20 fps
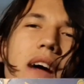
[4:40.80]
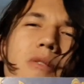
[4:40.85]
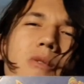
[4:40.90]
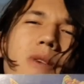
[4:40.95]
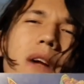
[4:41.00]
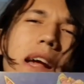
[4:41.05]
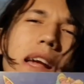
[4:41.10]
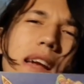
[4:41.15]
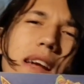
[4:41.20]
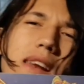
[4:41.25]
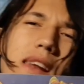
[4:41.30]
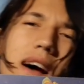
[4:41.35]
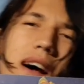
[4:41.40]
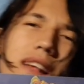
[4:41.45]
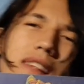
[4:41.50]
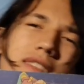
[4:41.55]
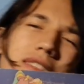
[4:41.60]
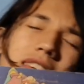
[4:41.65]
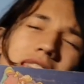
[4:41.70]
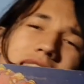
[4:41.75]

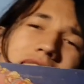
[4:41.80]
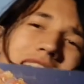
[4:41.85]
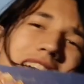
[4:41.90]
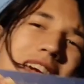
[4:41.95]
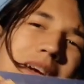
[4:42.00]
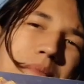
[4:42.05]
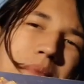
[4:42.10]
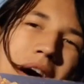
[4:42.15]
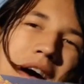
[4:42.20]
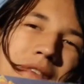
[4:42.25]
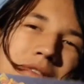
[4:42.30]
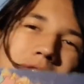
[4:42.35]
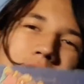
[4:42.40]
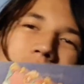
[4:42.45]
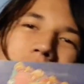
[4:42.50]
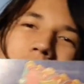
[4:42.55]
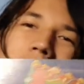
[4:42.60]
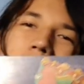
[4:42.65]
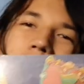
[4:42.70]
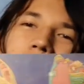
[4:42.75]
recognized the name after
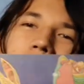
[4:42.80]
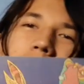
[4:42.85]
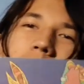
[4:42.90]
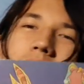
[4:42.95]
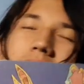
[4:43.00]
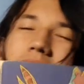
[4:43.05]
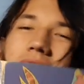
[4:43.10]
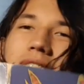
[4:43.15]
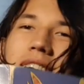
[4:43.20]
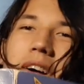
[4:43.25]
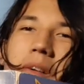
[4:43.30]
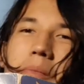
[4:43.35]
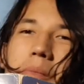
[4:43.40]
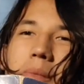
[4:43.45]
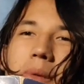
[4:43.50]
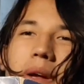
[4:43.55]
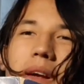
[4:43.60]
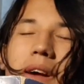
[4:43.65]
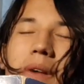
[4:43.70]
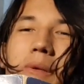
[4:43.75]
I already picked it up.
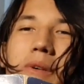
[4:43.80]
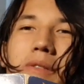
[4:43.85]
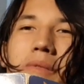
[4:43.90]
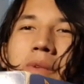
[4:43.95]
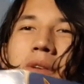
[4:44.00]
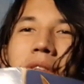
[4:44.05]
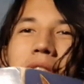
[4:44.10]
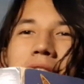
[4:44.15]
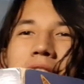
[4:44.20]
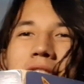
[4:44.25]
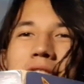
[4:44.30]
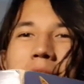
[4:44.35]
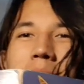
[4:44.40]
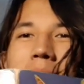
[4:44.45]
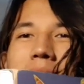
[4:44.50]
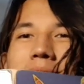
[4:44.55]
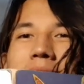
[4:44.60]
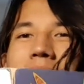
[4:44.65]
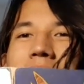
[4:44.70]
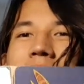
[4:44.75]
Like, I wasn't really thinking
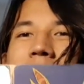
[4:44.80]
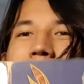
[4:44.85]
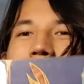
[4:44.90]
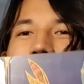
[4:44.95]
about the name. I